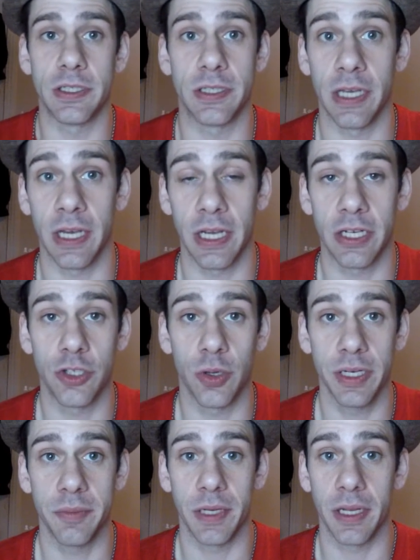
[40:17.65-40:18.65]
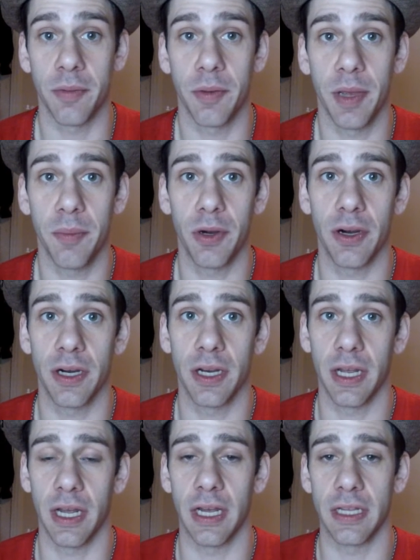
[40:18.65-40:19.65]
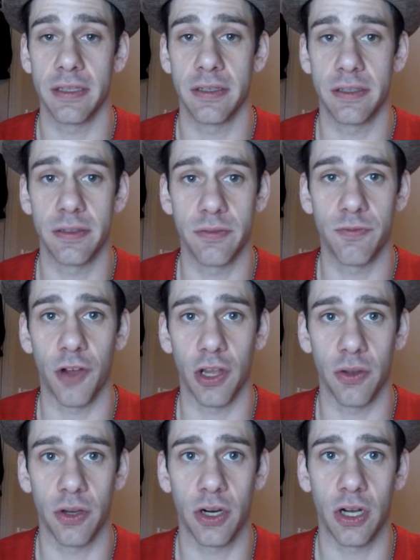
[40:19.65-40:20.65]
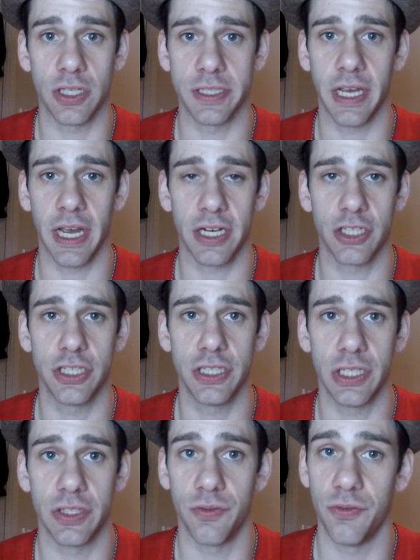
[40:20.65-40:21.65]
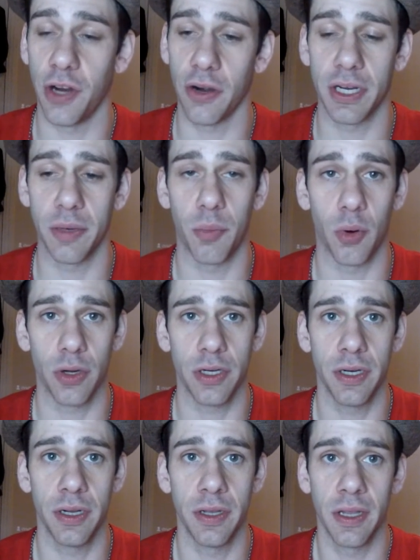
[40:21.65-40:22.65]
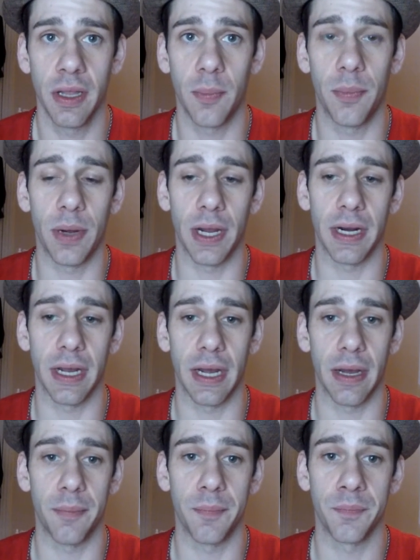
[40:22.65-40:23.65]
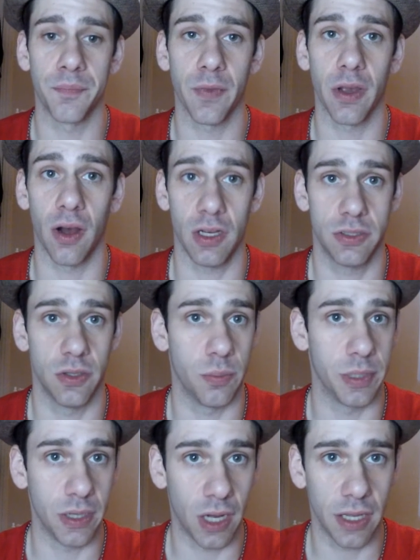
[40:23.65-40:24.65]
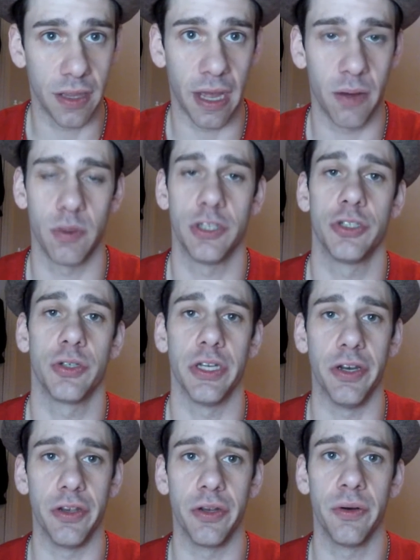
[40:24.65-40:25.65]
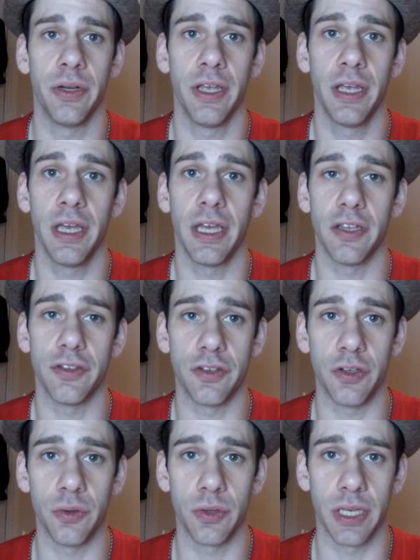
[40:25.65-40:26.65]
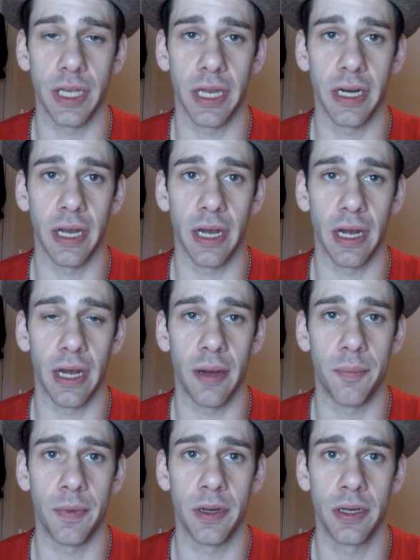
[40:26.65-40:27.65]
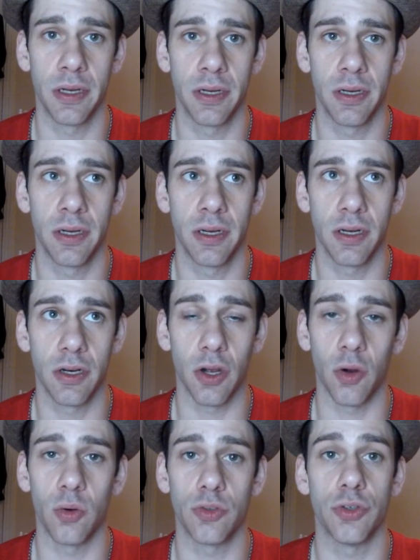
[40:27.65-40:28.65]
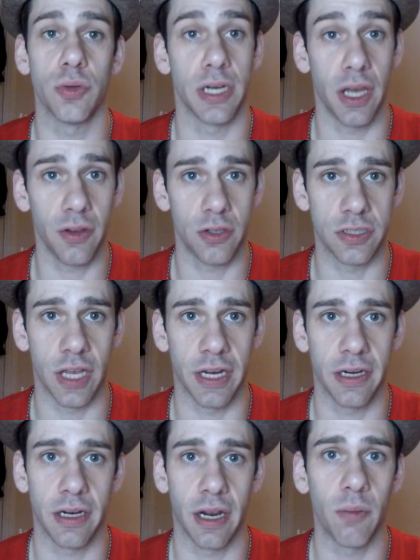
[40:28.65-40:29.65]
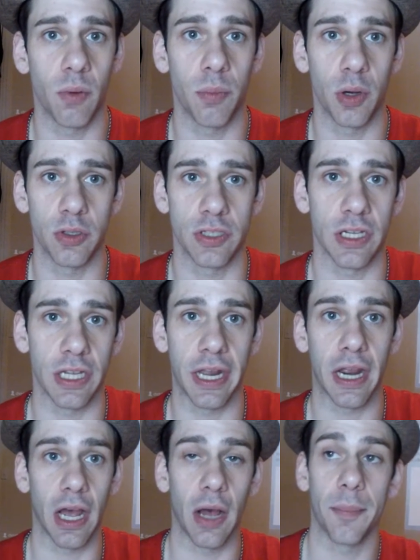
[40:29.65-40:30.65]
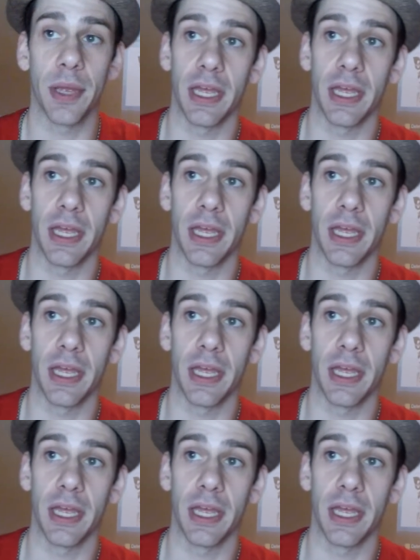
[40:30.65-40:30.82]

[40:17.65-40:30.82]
join, become a member, follow their calls to action. It's very important. But also beyond that, what you can do is you can go to another site, and I will post a link up